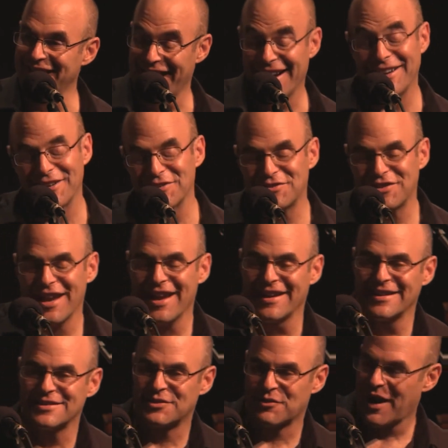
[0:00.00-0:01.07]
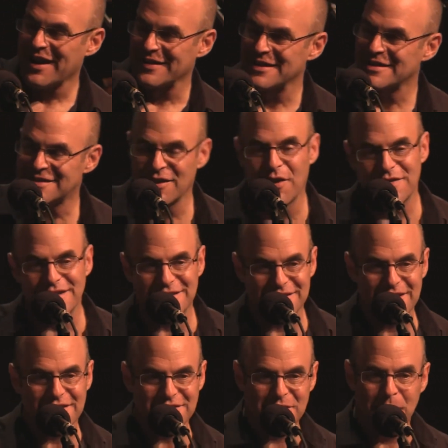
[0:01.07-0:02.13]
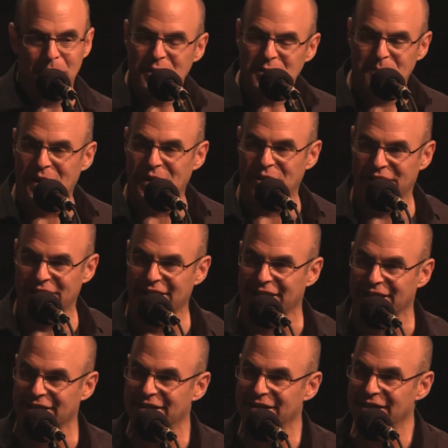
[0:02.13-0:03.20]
I understand. It's great. This is a much better gig.